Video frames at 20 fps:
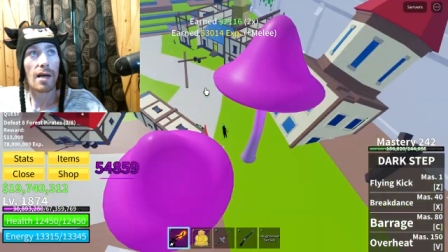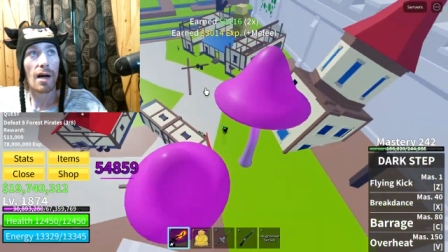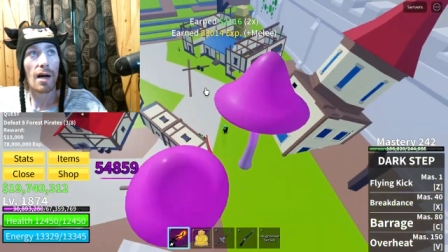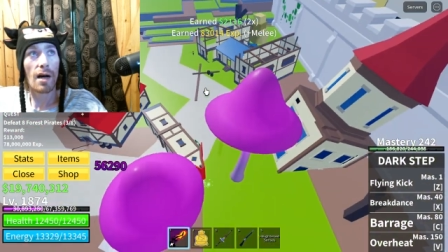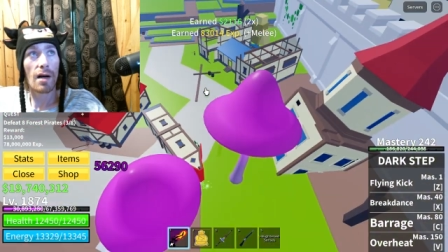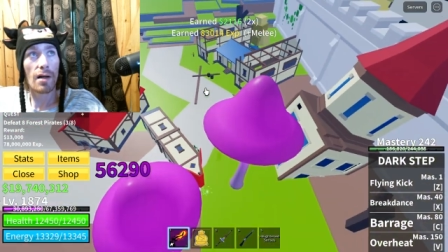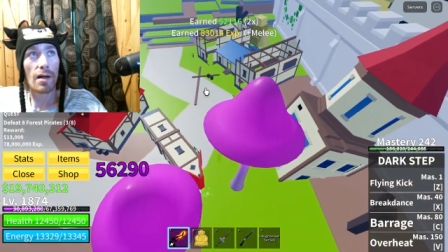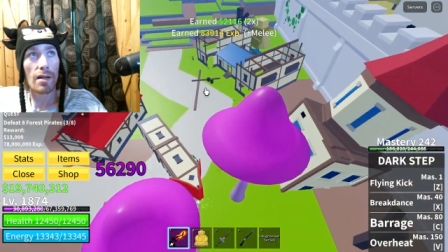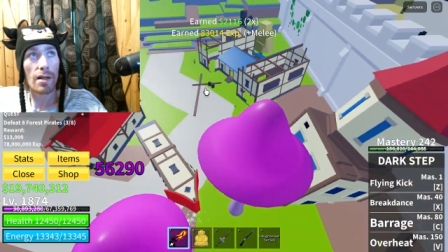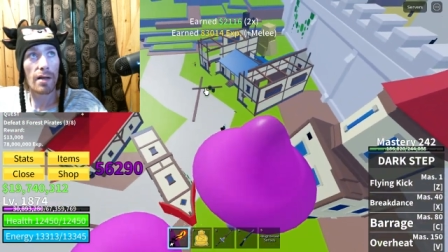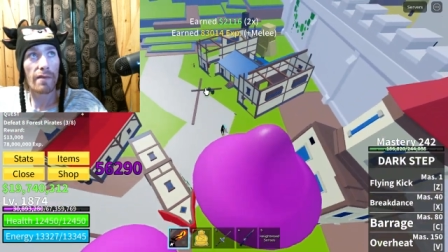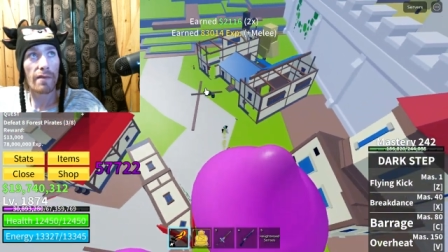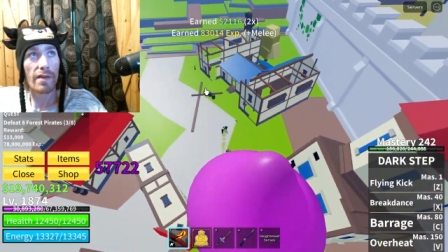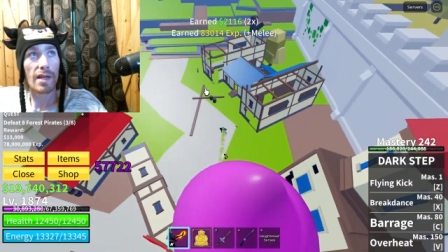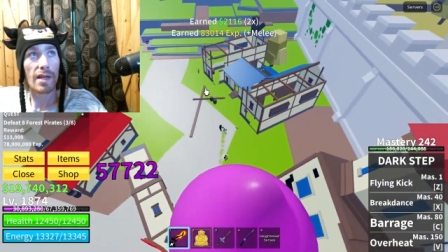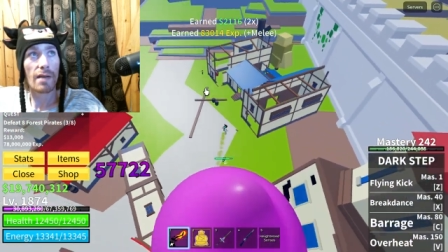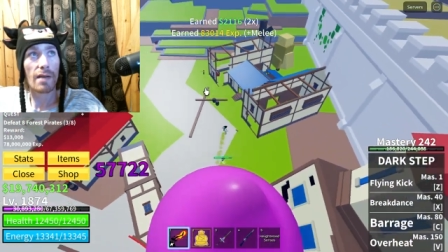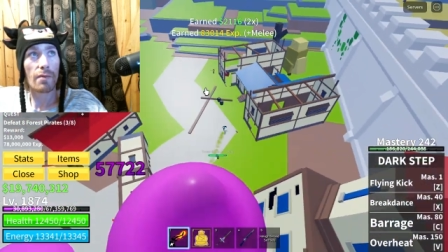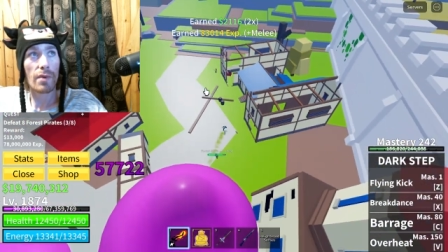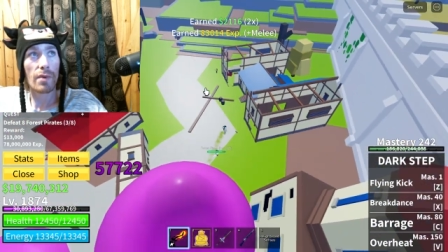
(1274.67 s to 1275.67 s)
all of
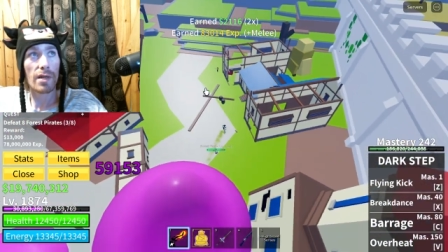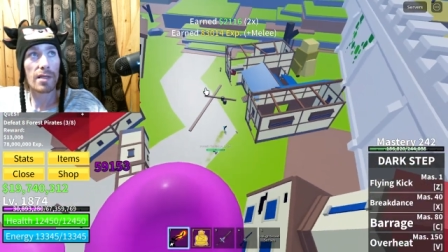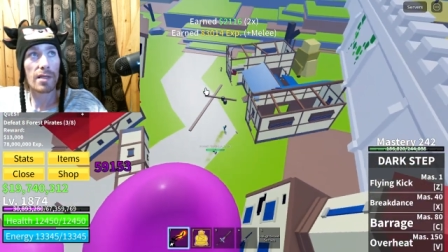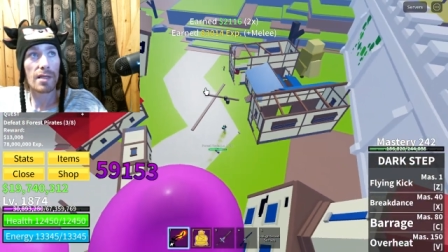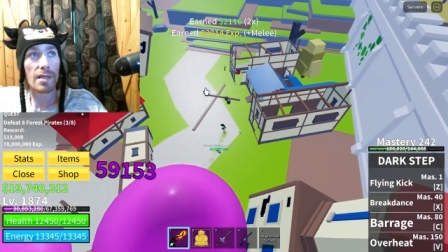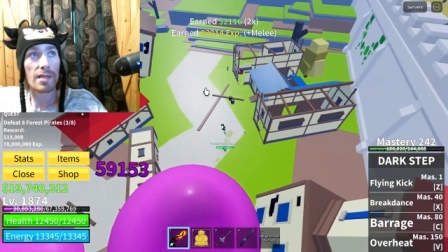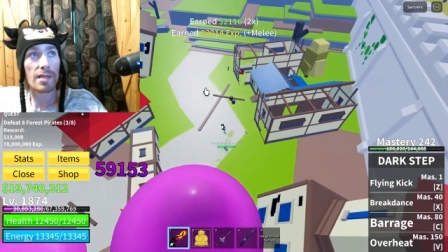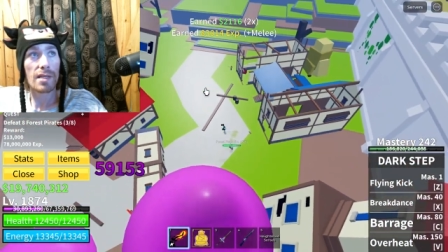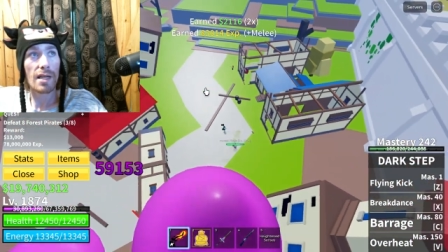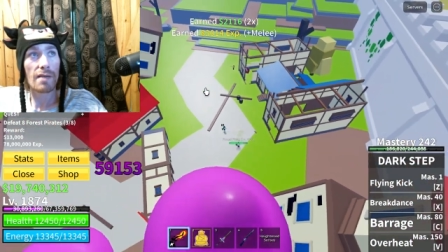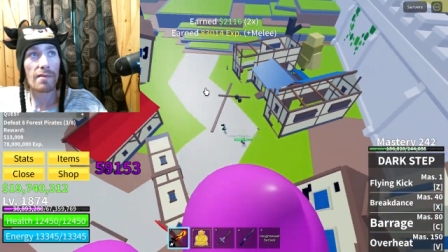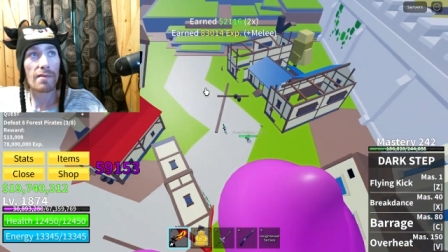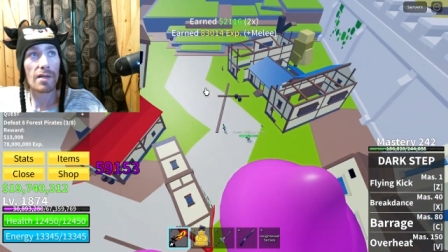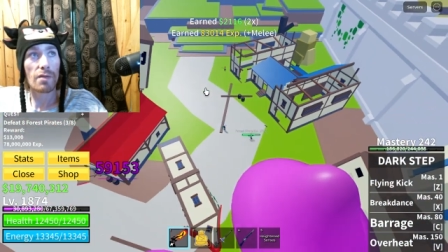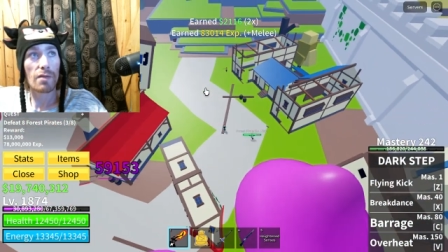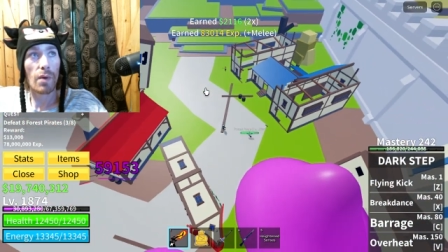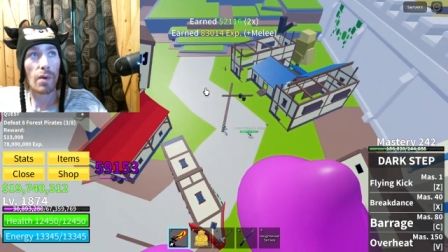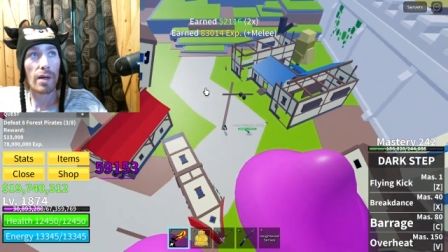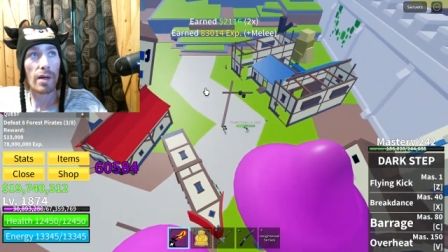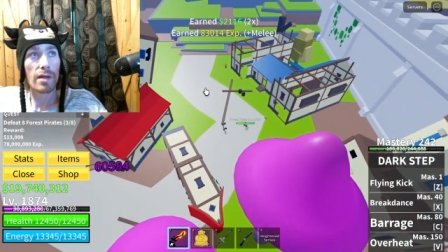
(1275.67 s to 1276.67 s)
it at once instead of
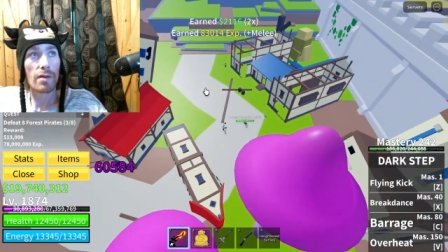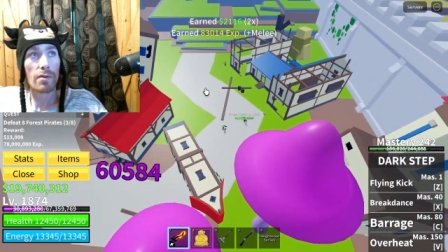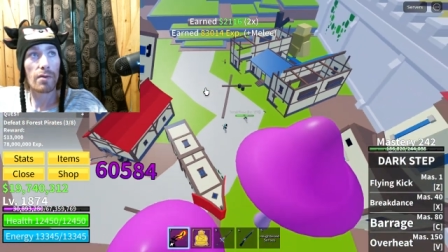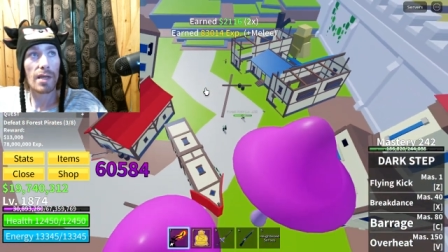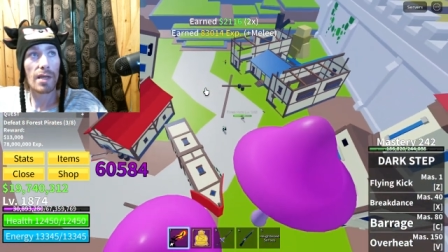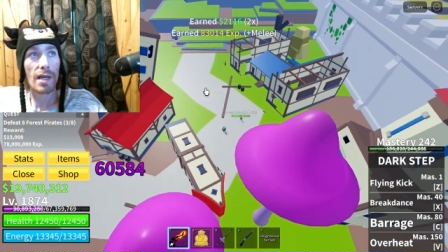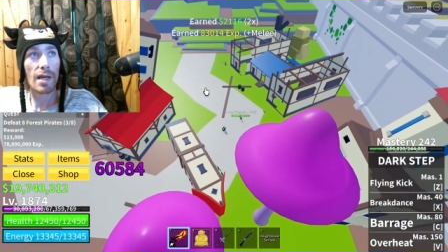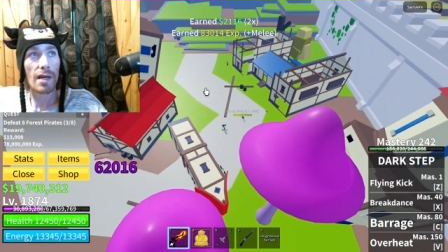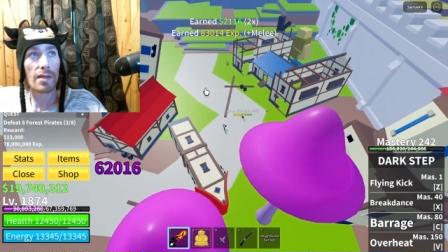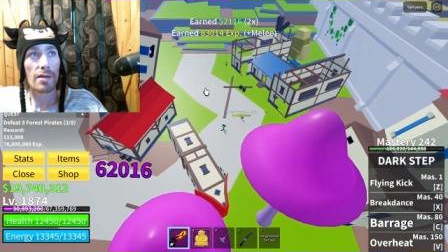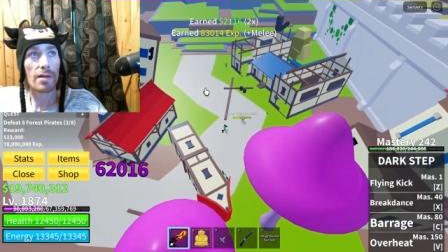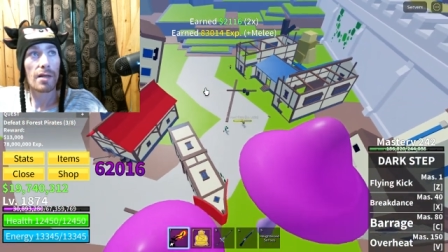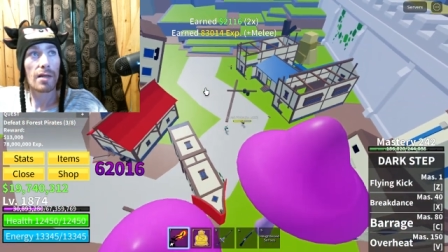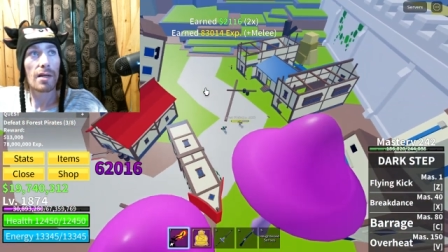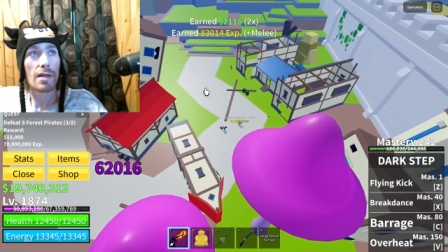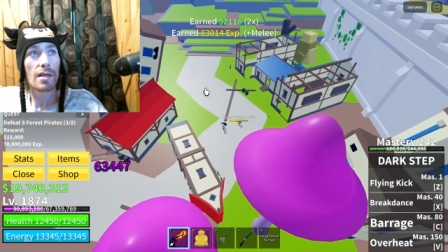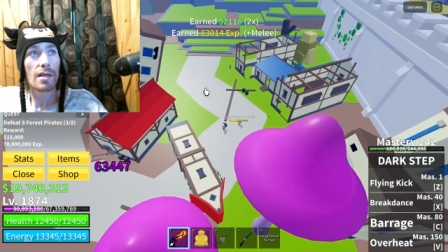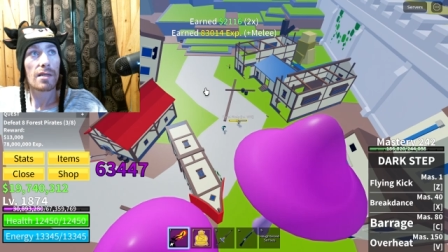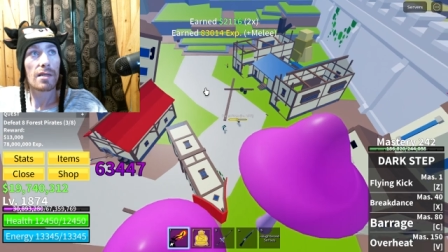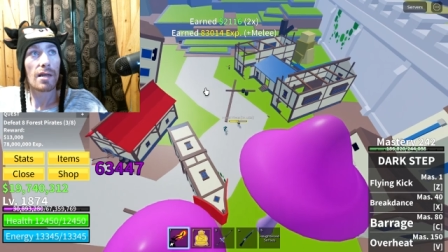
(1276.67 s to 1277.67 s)
just one or the other
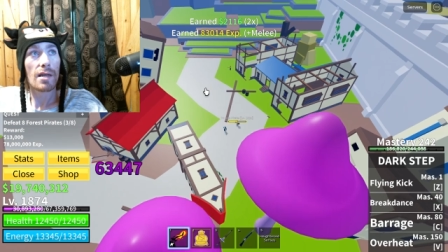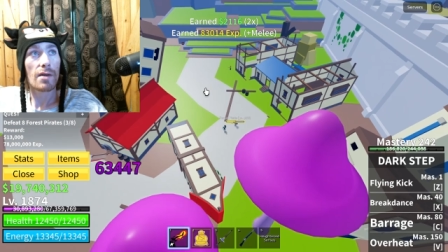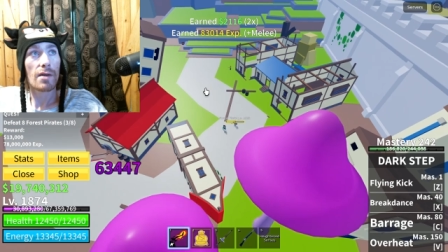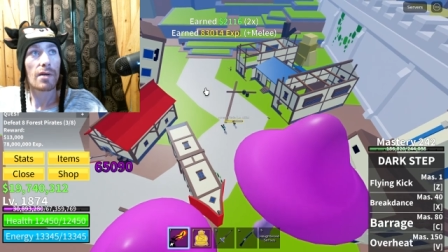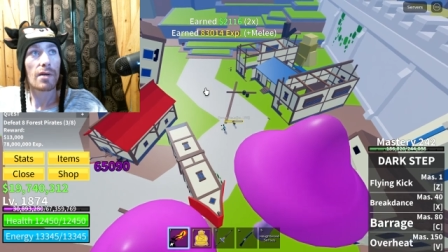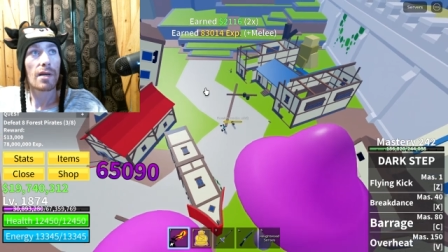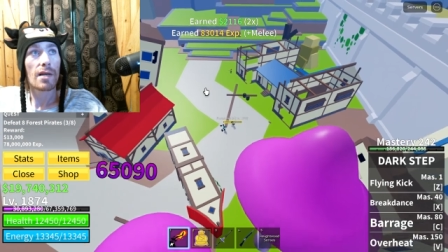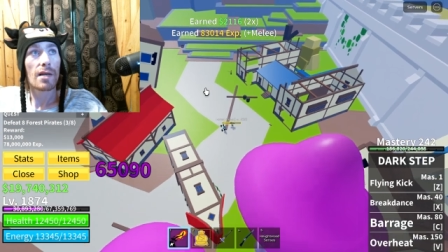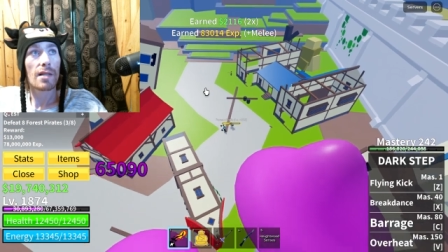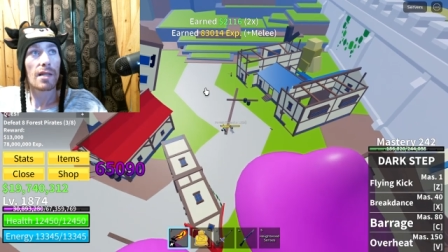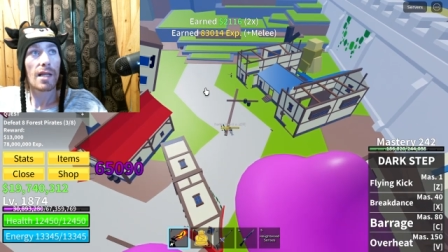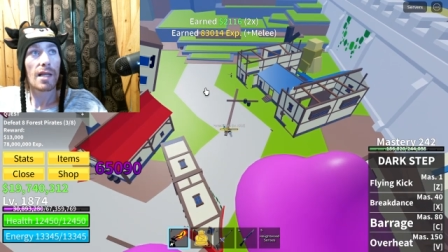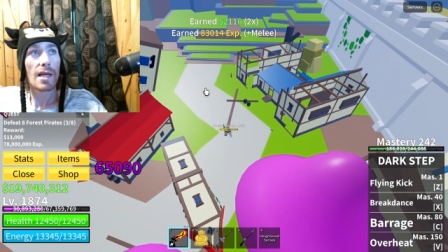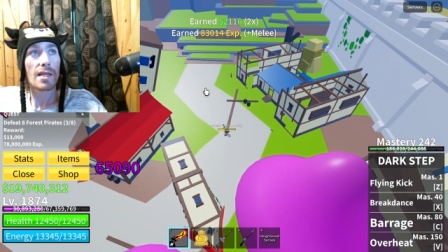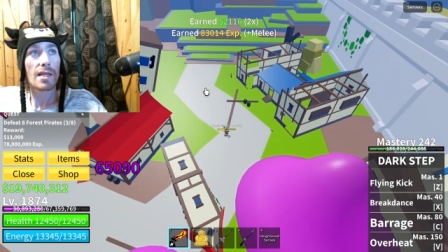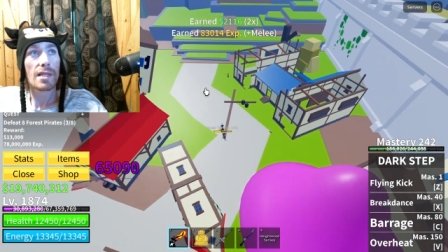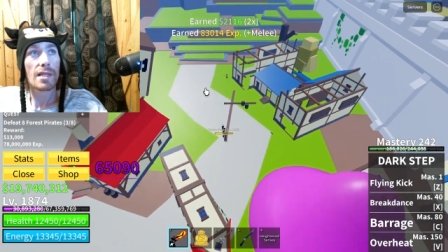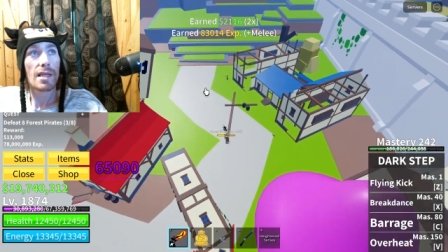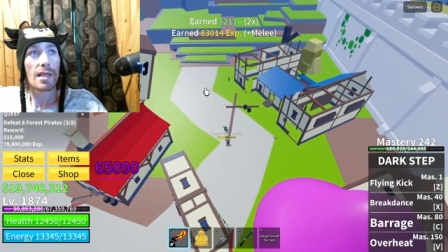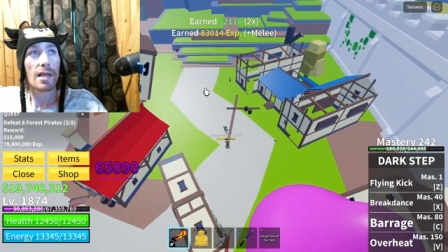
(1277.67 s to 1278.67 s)
so
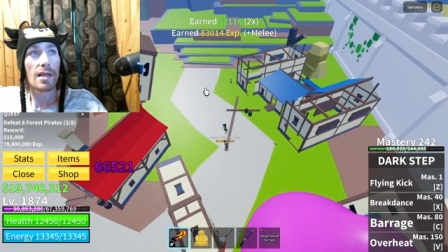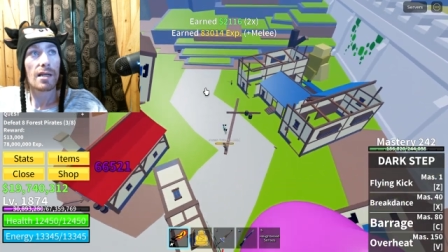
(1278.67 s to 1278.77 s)
let's